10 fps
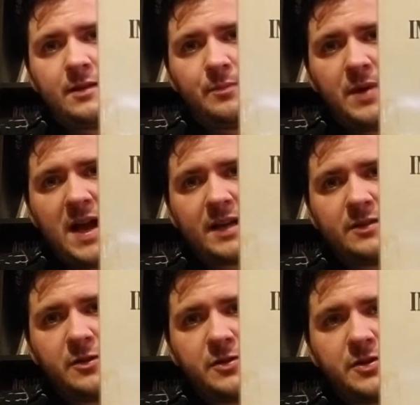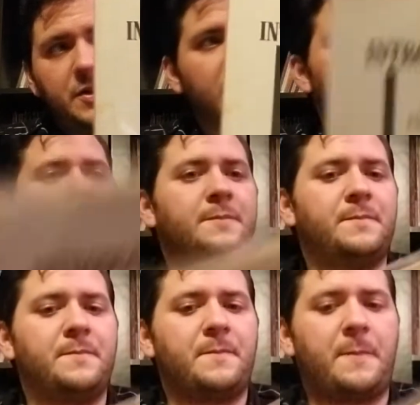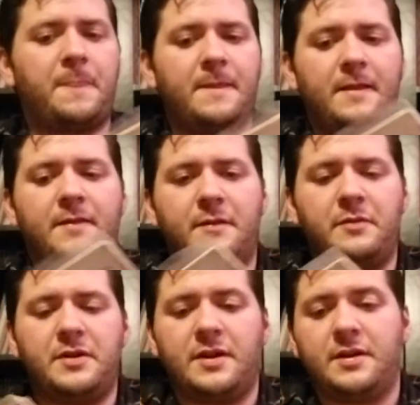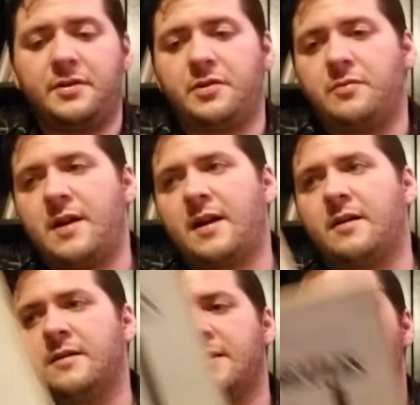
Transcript: Back looks good. And then when you get into the record,